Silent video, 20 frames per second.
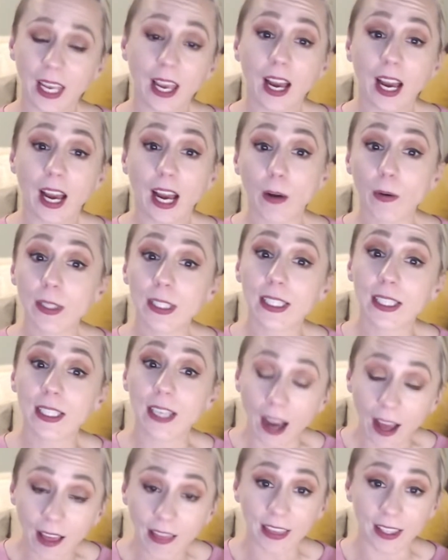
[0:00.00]
I was
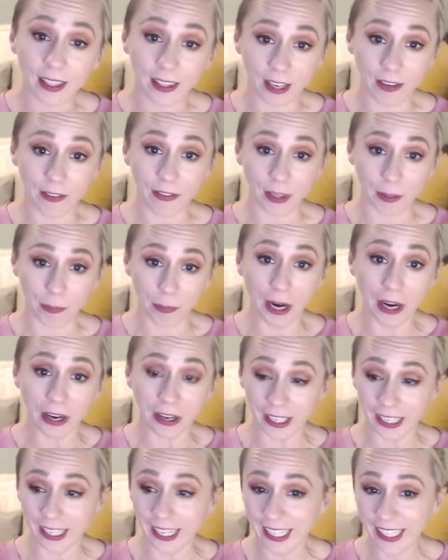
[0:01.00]
not the life of the
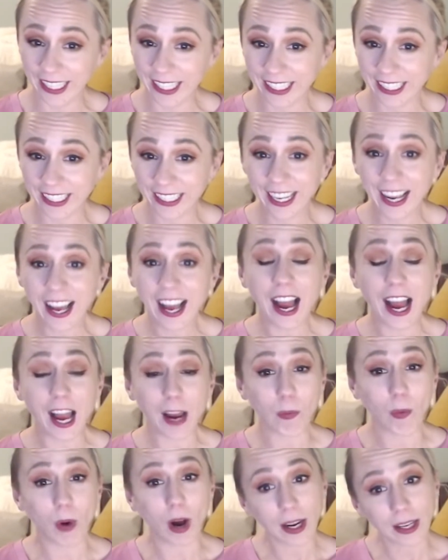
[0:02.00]
party. I
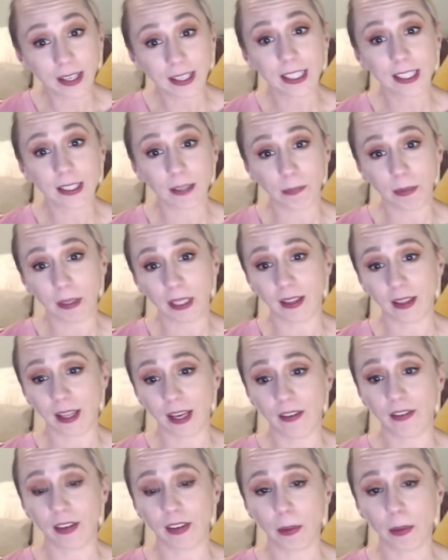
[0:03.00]
wanted to be the
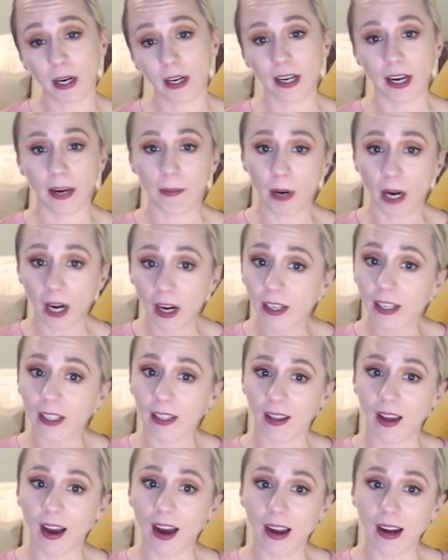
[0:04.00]
life of the party. I partied a
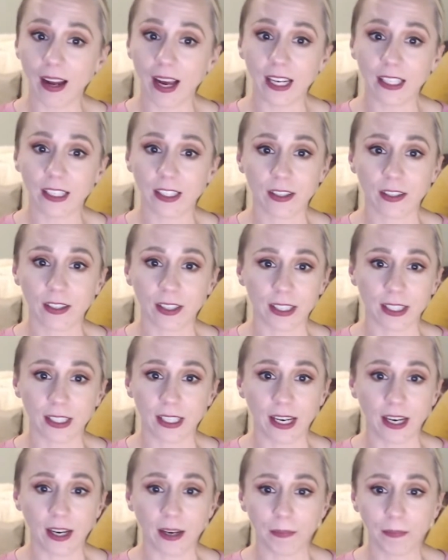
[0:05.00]
lot. I just couldn't
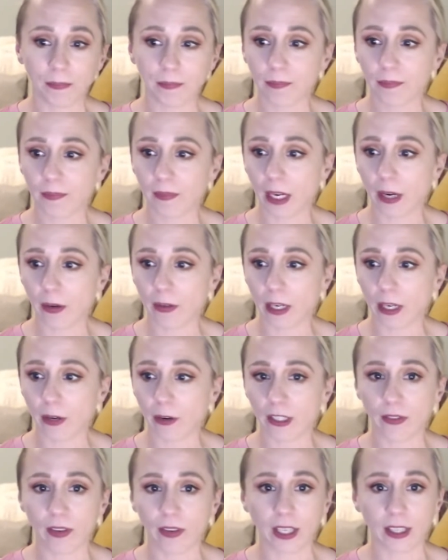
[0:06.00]
stay up. I was
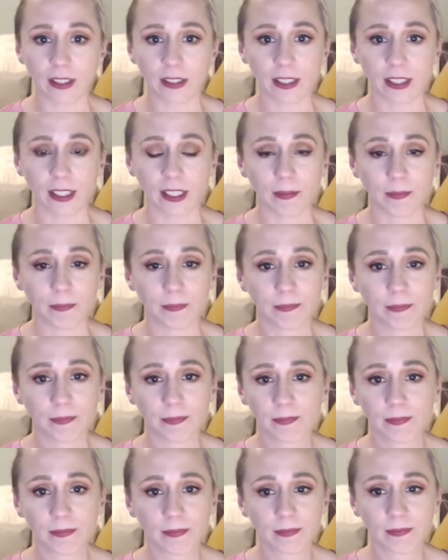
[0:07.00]
always falling asleep.
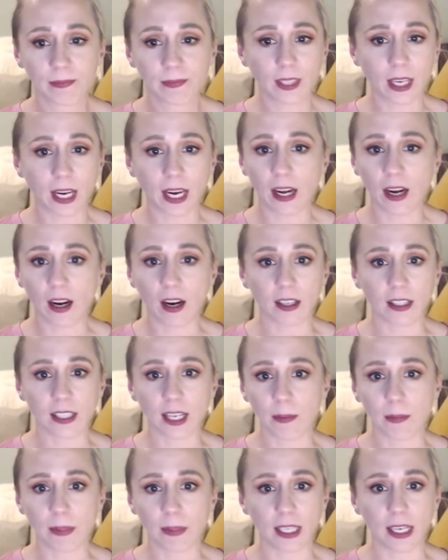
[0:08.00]
I had a hard
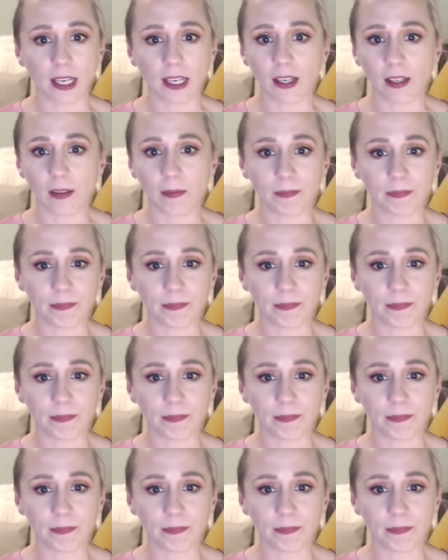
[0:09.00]
time staying up.